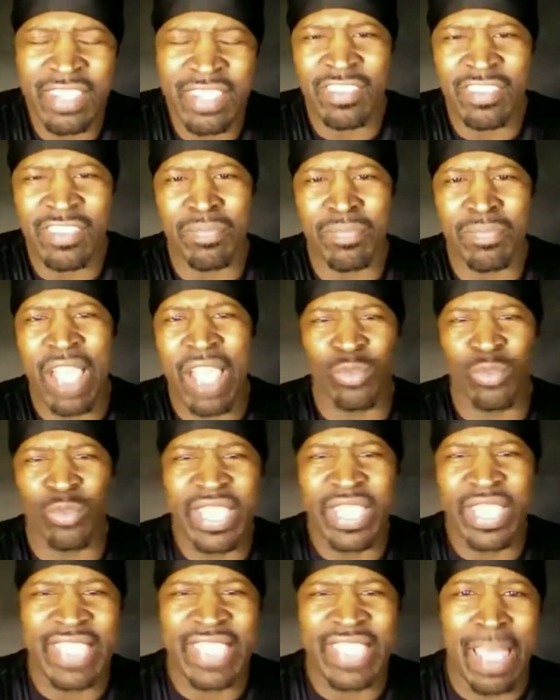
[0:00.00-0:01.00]
This is my
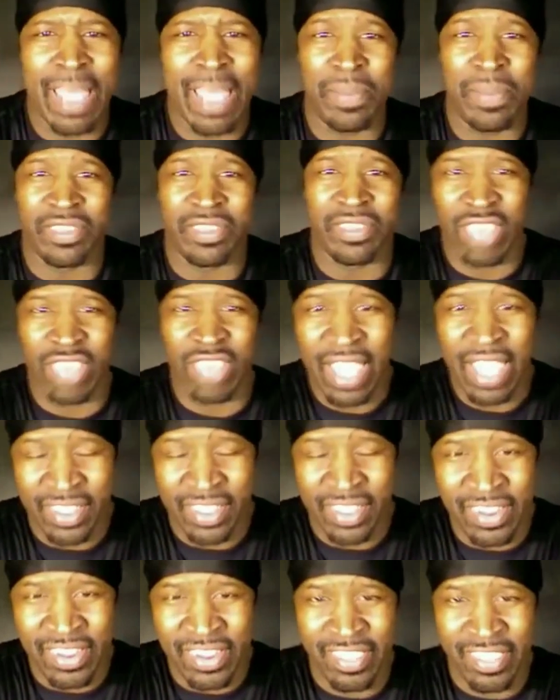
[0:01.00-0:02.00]
recap of the
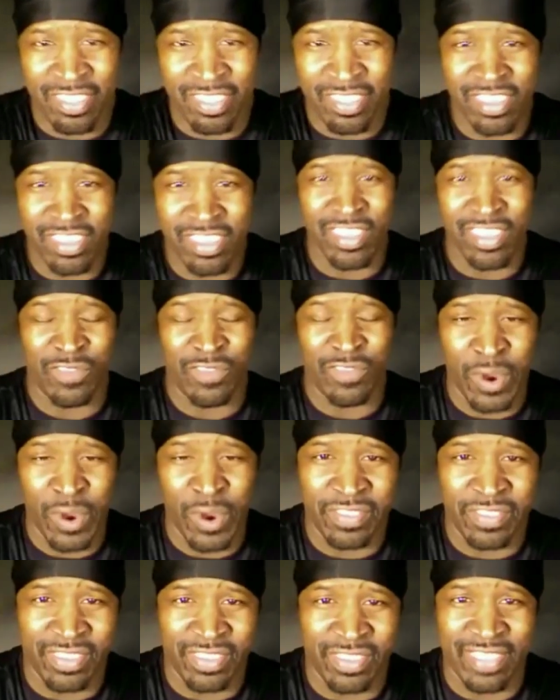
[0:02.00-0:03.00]
Shotgun Suge
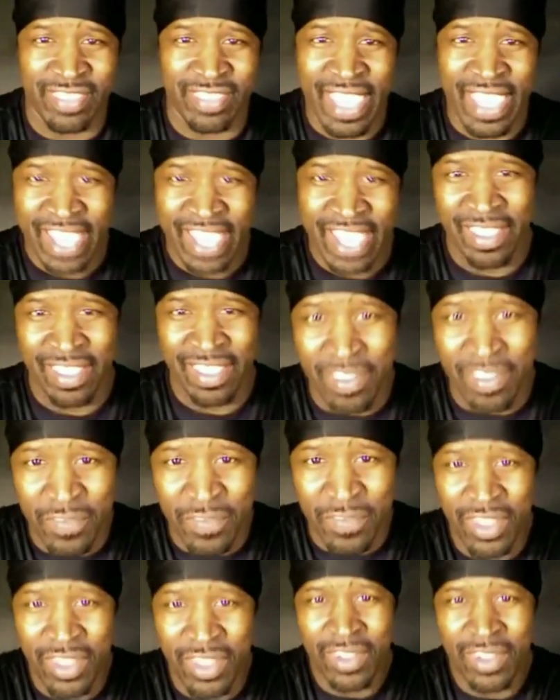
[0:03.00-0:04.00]
versus
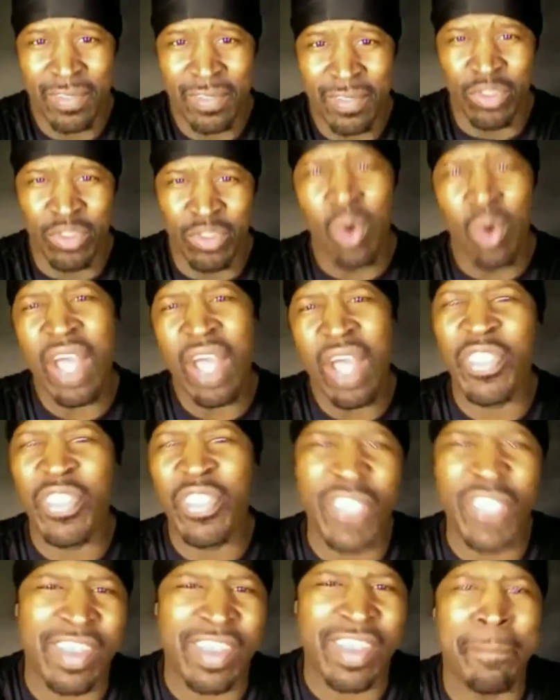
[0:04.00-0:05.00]
Al. No
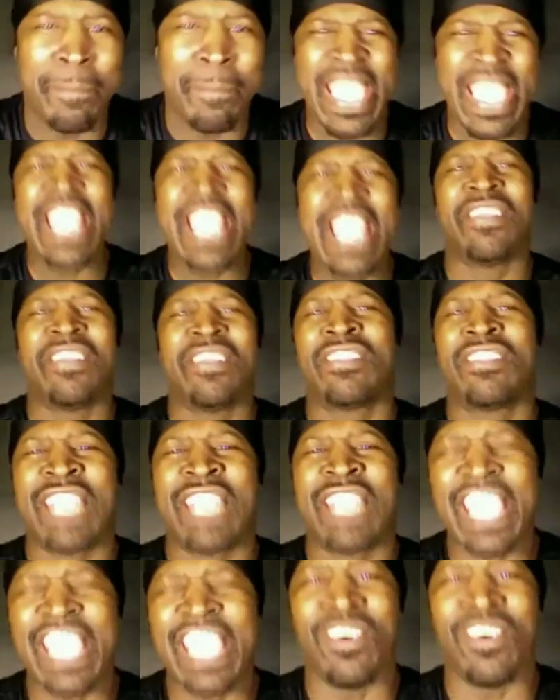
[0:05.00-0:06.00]
other than a Man of
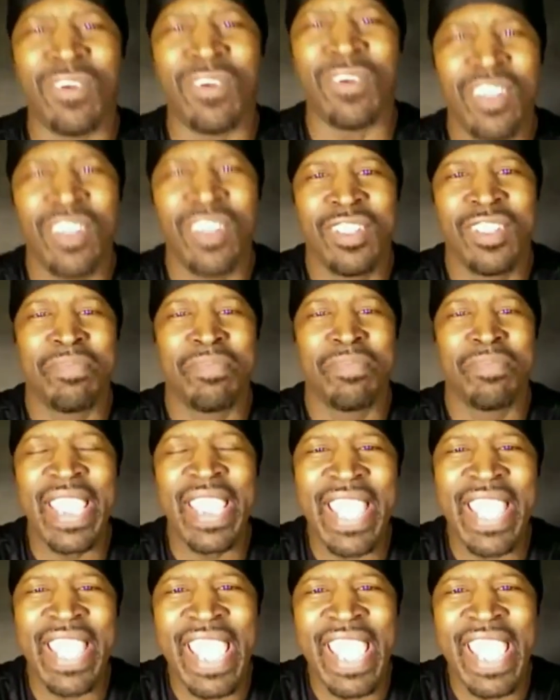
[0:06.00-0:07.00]
Steel. Man,
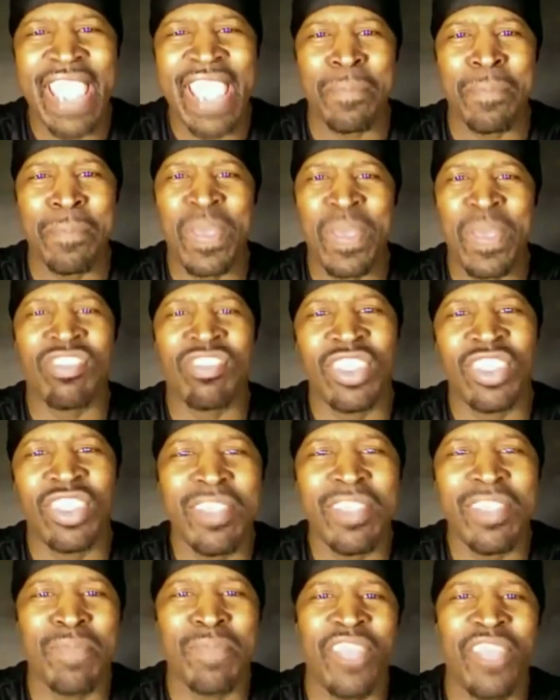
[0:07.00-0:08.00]
they had a picture of
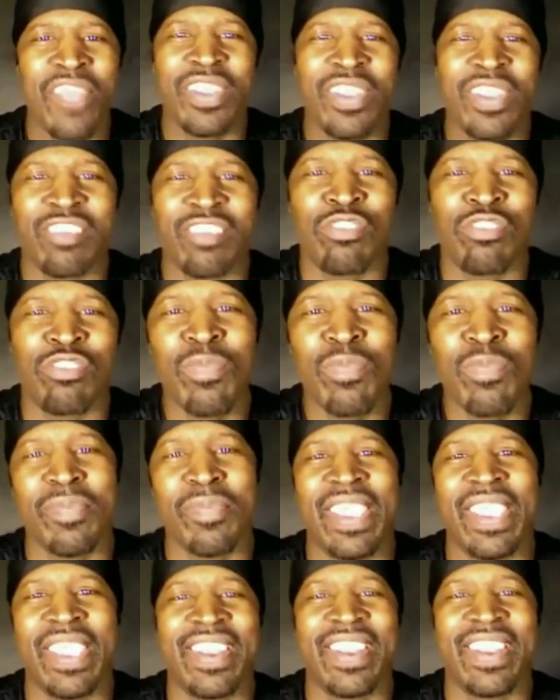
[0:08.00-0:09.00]
this brother in a
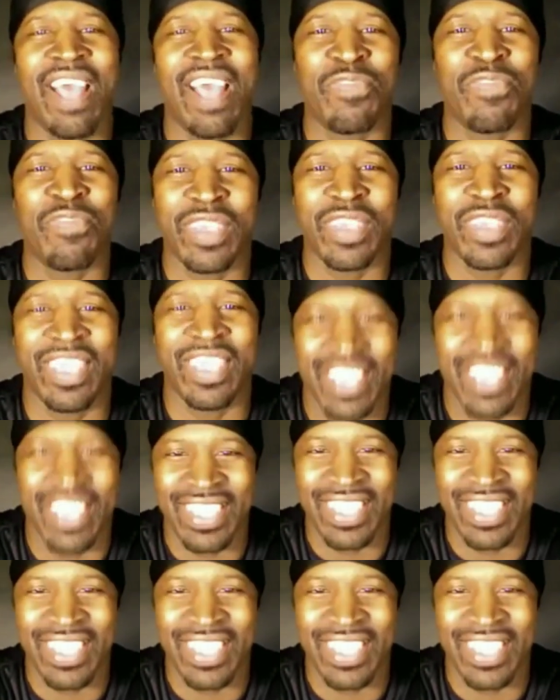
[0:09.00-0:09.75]
Superman outfit.